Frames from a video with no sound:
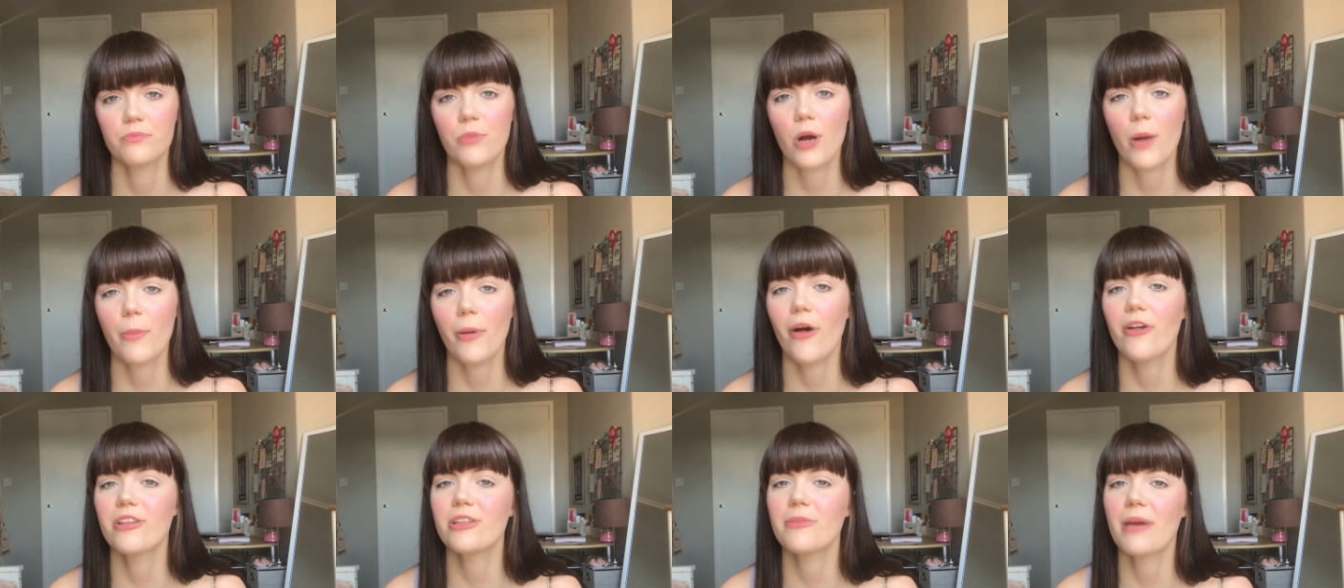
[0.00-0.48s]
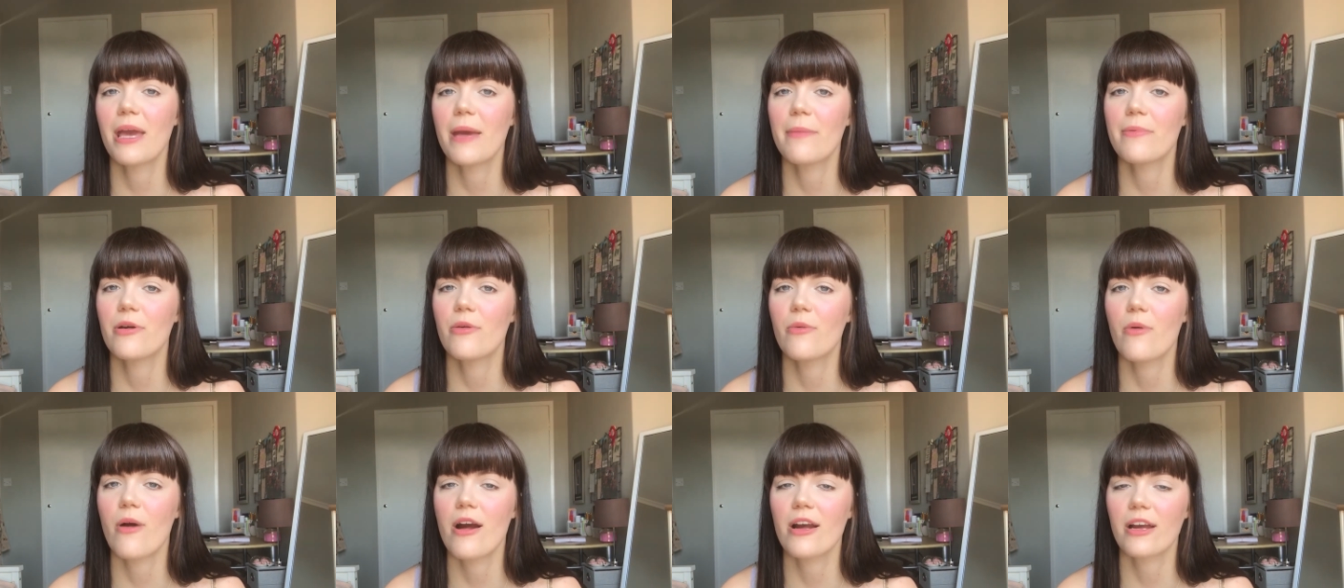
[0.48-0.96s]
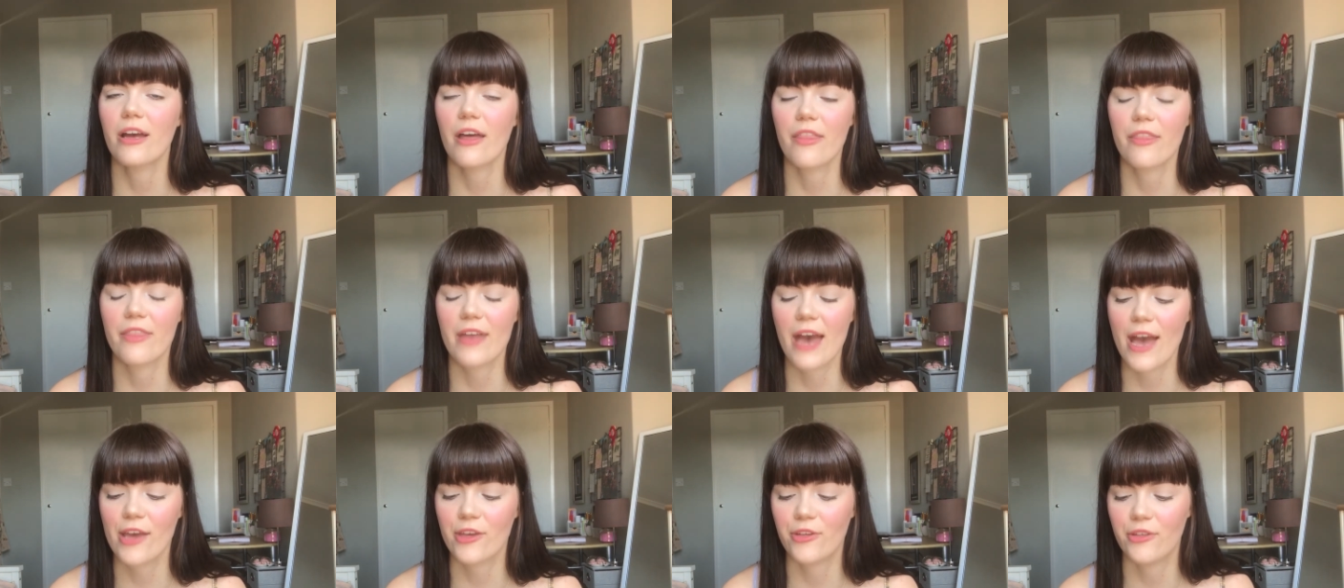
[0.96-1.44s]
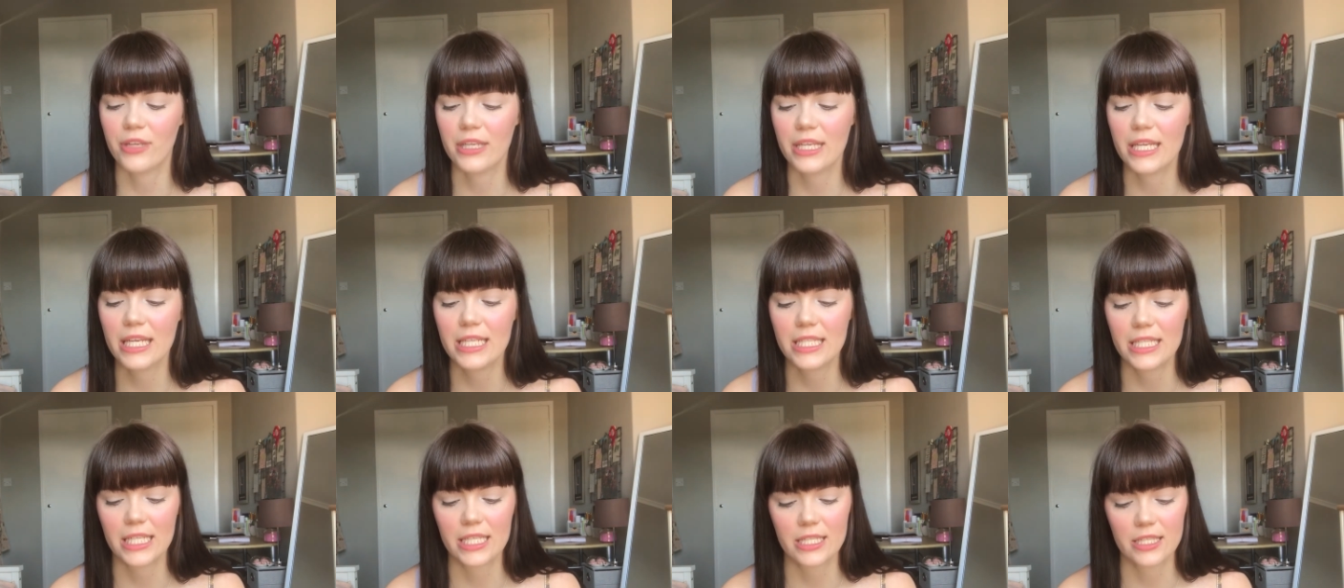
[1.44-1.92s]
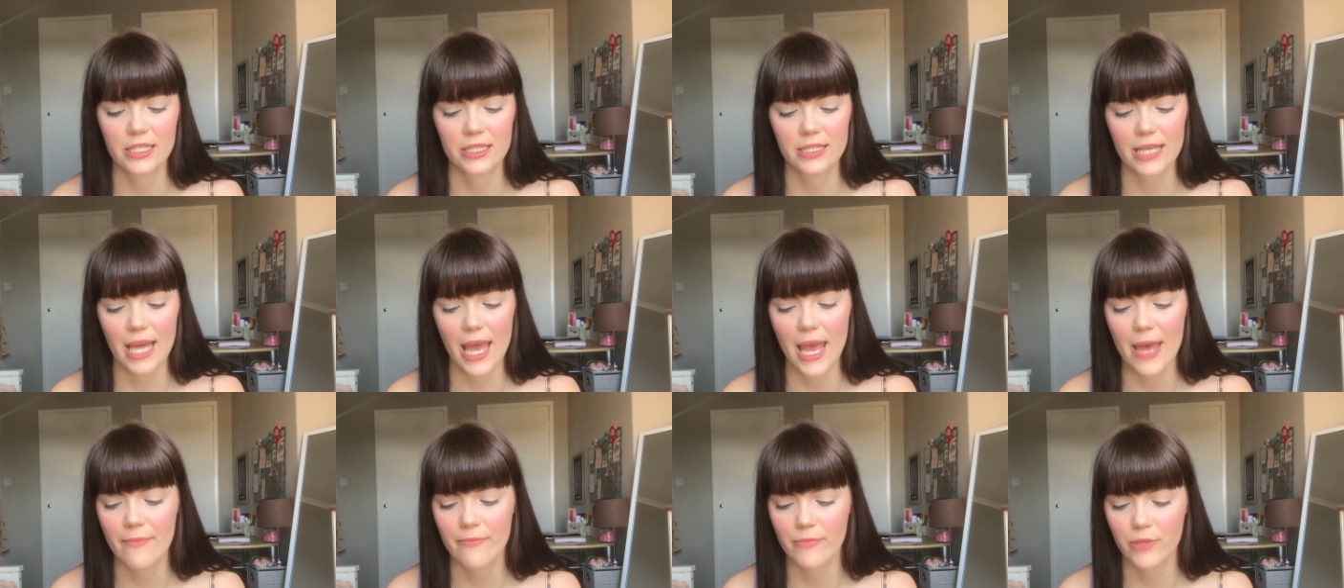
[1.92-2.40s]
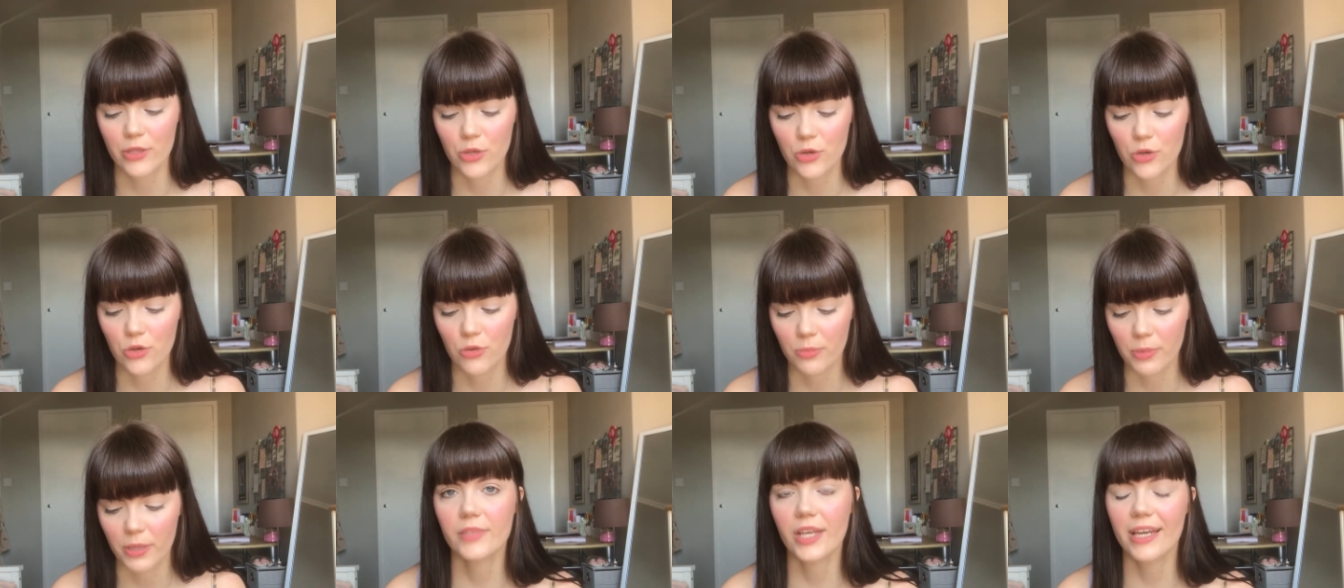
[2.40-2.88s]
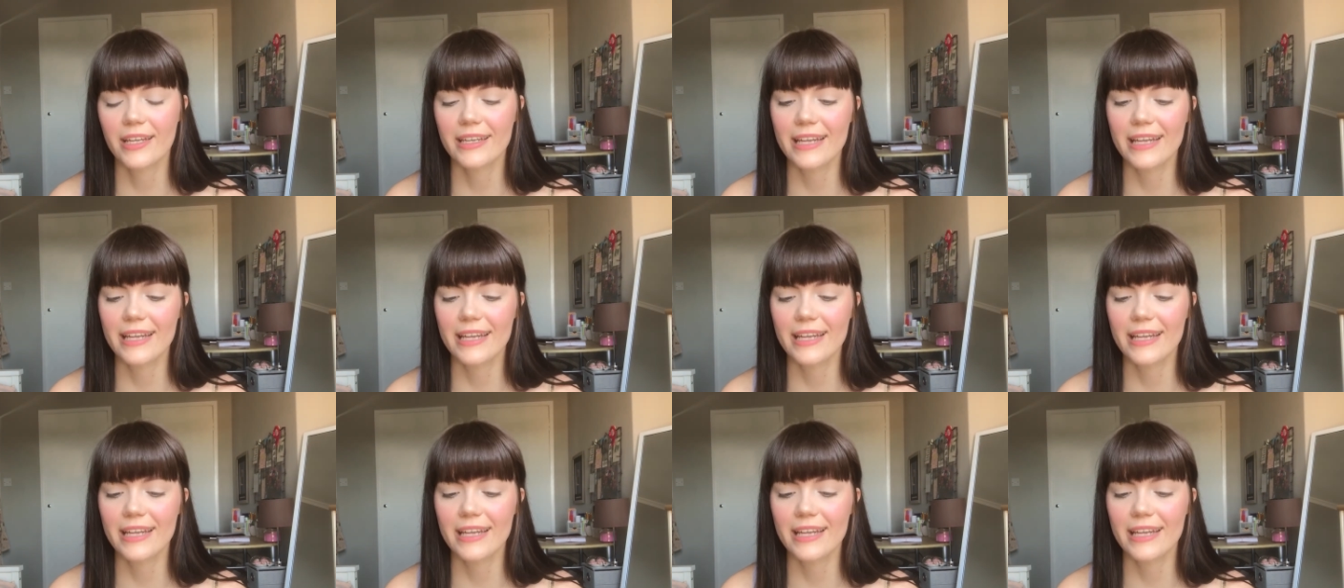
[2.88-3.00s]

pop all the paperwork that you need into this envelope.